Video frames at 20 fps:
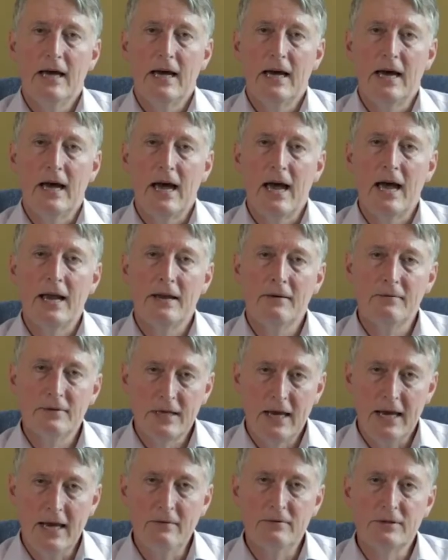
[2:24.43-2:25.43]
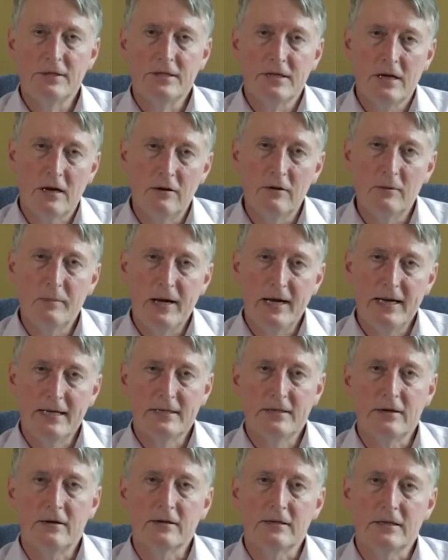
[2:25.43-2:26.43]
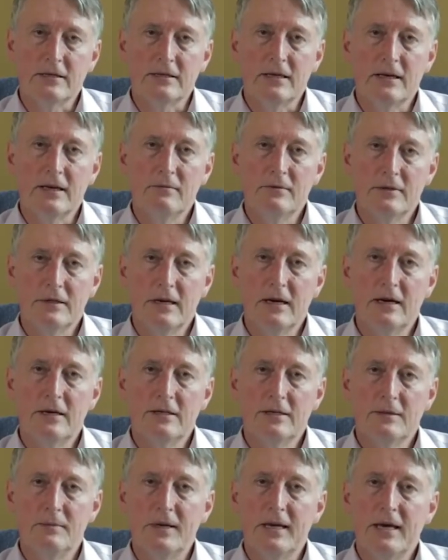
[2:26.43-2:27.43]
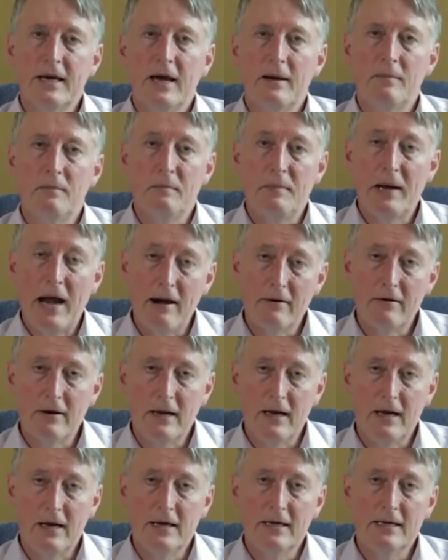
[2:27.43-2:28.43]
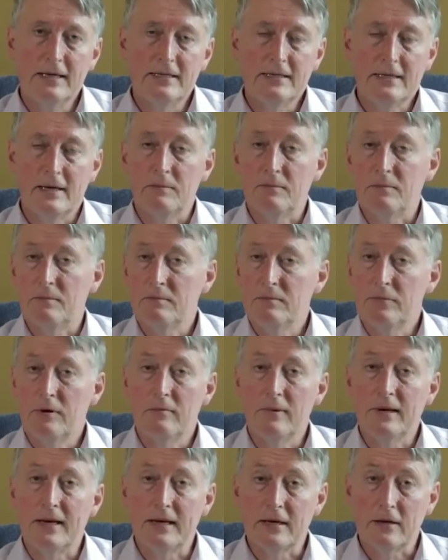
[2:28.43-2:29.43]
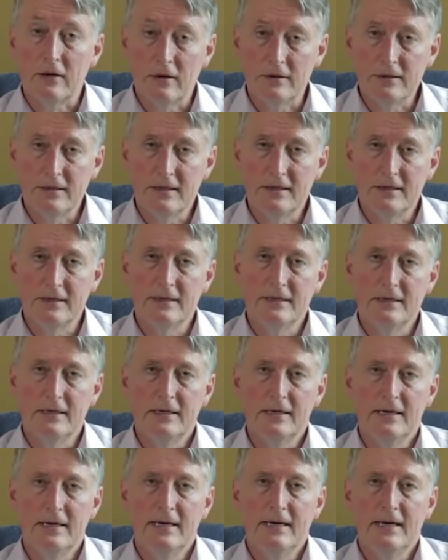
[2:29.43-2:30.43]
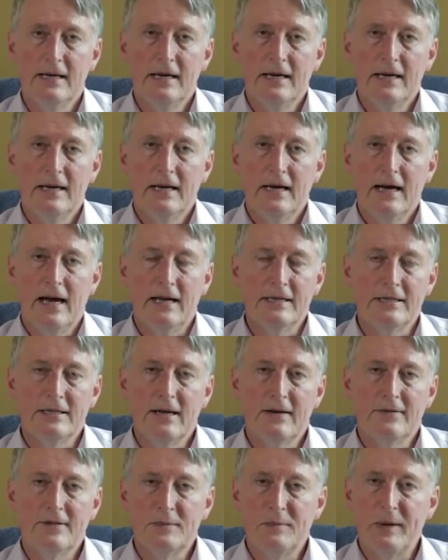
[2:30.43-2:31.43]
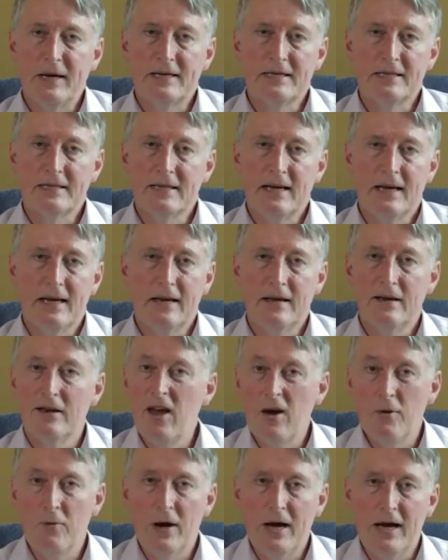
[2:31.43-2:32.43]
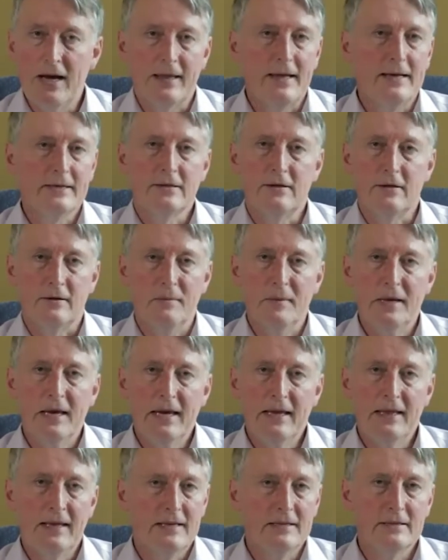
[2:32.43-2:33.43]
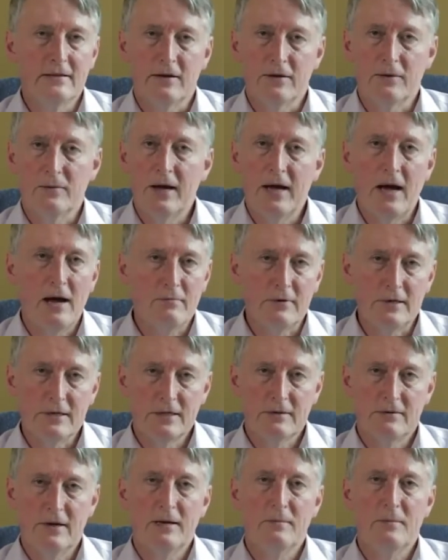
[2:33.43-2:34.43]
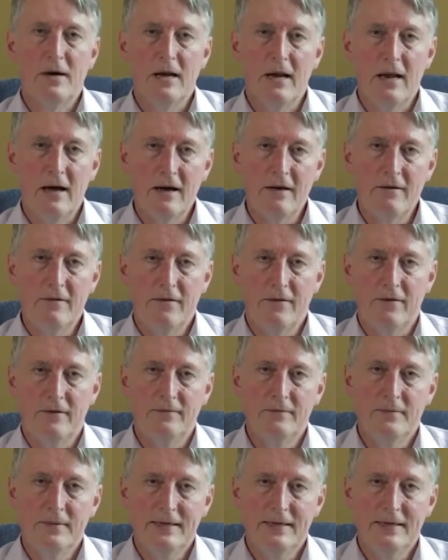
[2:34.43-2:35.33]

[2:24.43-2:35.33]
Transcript: and he was told by his doctors that he was going to become paralysed and probably incontinent. And Jeff Spector said, no way, that's not me, that's not the way I want to end my life.